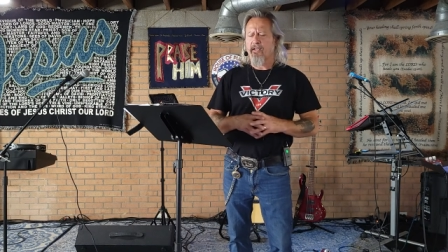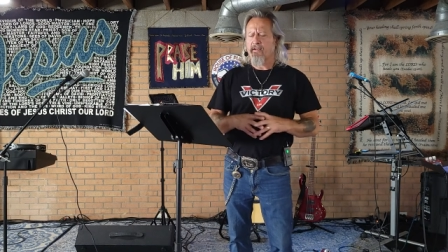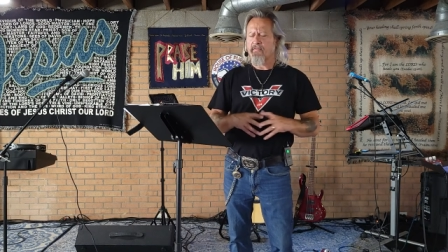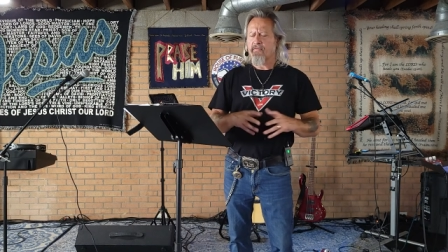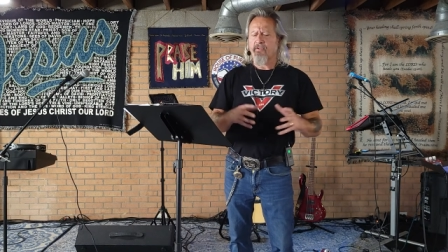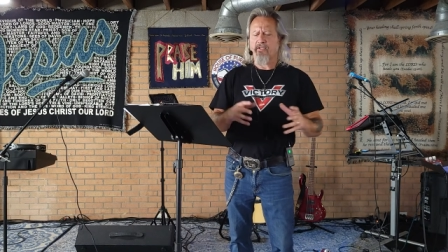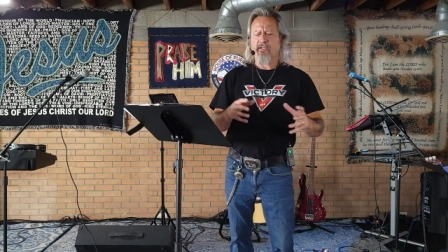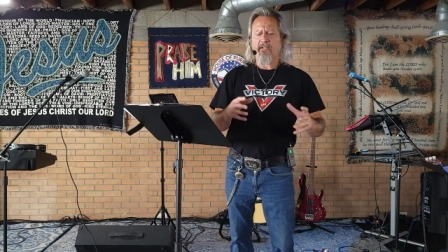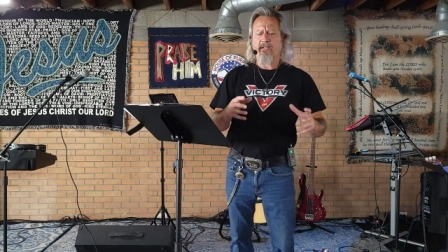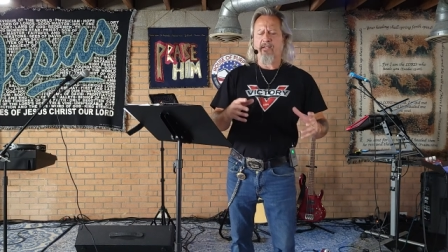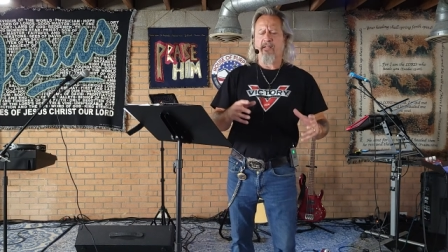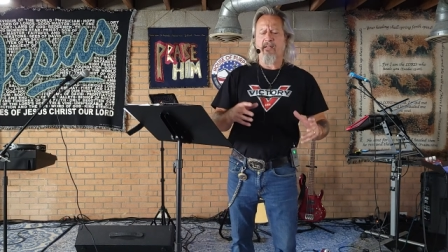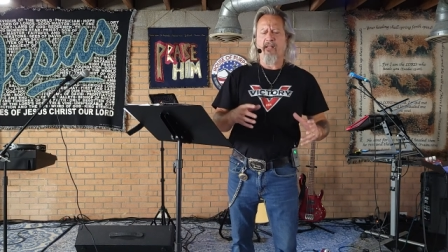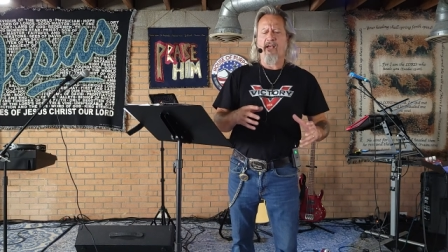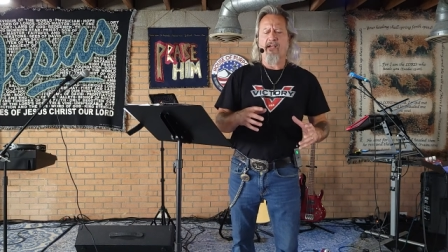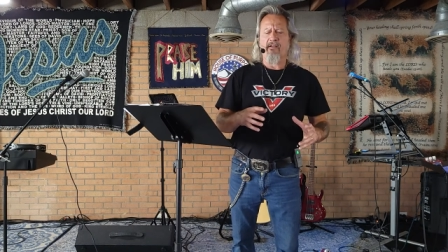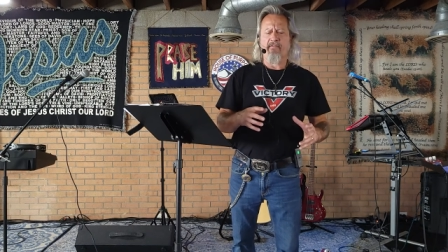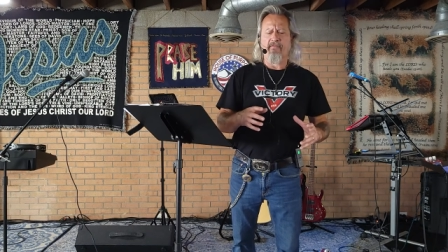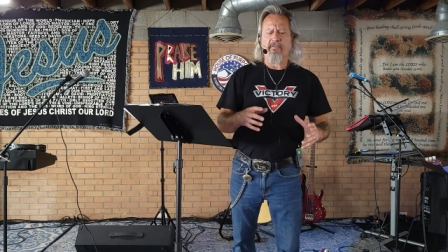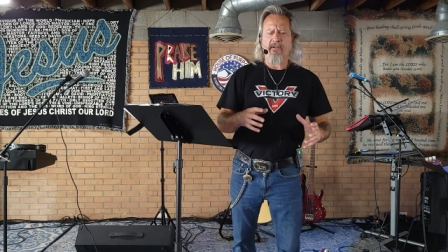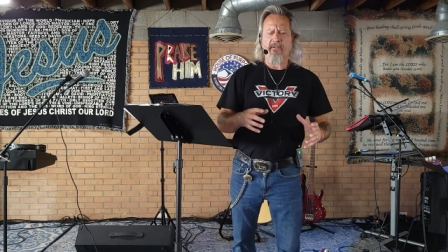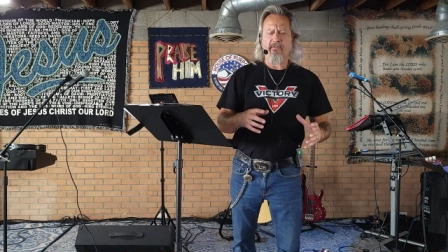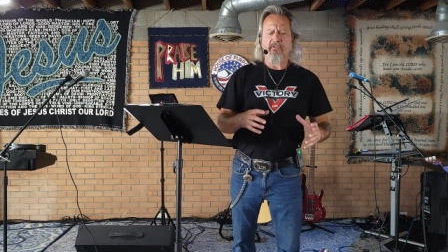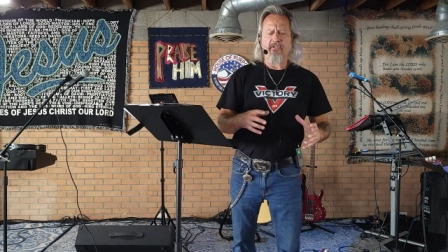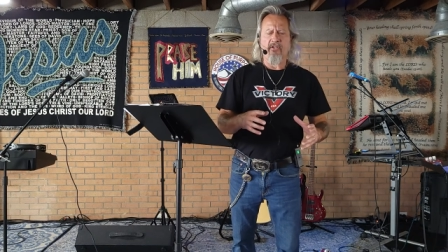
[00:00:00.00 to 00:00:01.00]
everyday
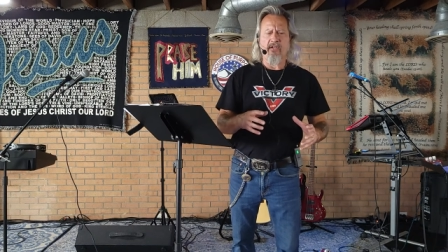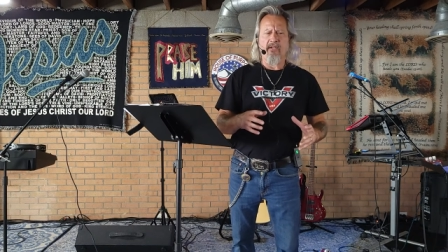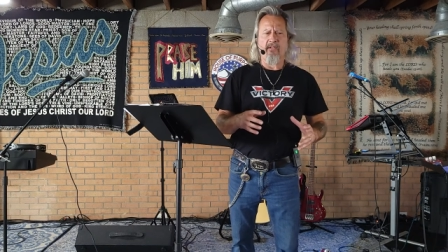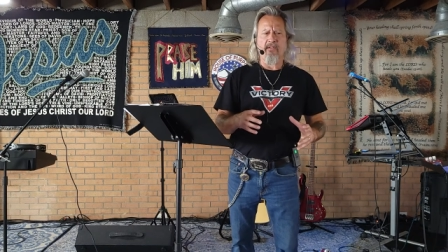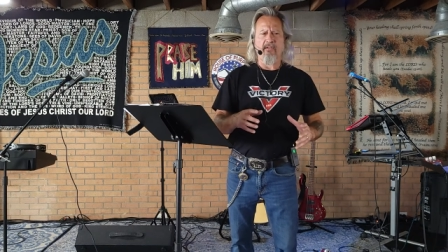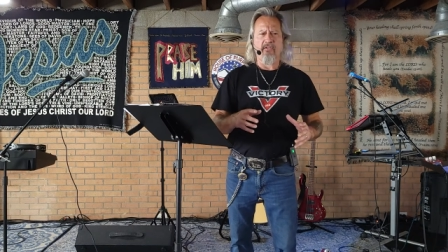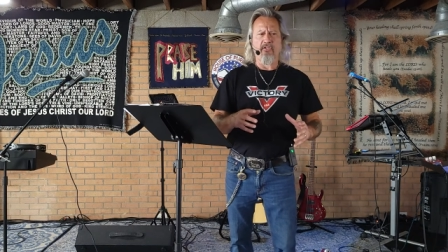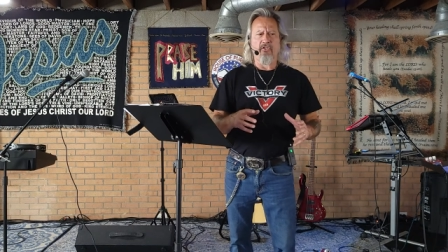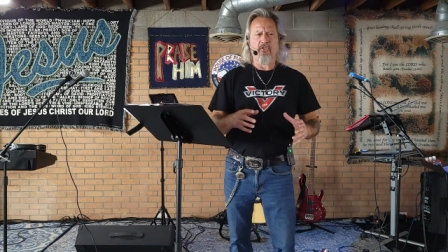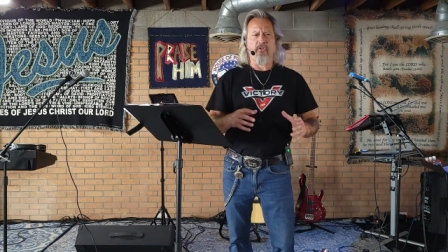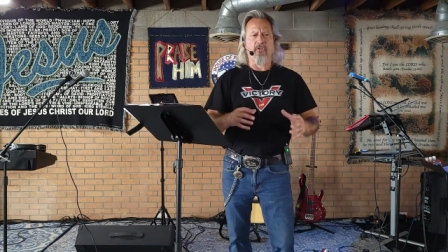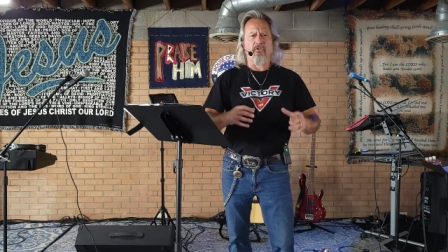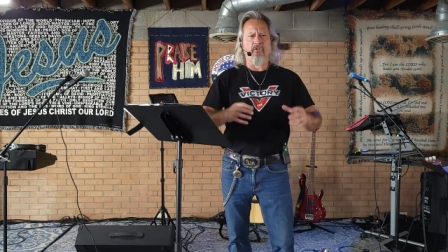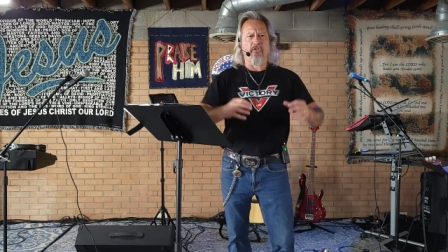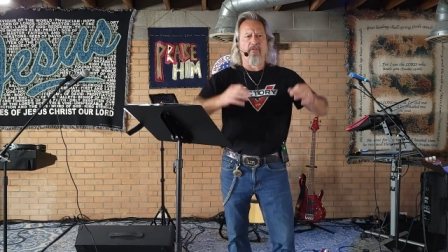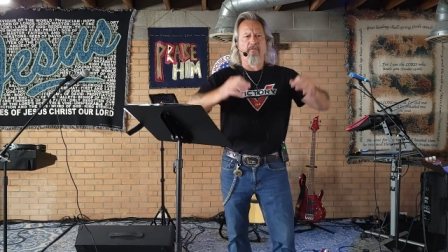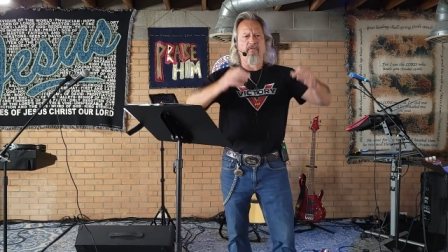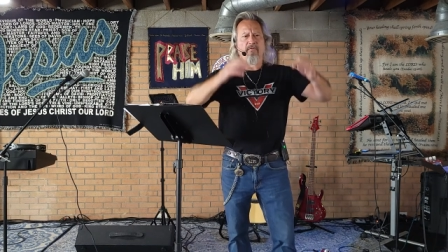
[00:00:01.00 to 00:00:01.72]
life outside the church.